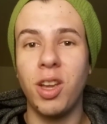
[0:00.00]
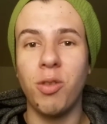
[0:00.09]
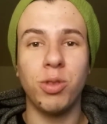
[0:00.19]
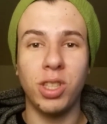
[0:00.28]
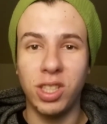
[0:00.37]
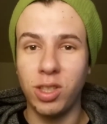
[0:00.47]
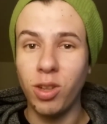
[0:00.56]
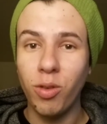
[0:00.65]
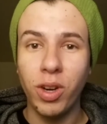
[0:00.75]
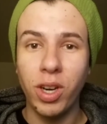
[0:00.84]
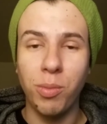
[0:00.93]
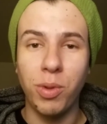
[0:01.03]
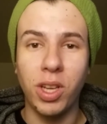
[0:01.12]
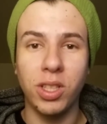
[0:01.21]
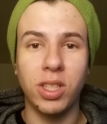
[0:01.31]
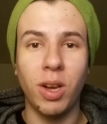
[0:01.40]
It was exhilarating
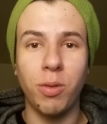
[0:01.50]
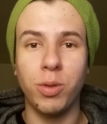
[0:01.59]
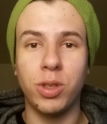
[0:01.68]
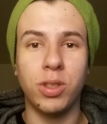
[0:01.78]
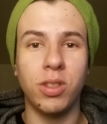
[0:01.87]
because I was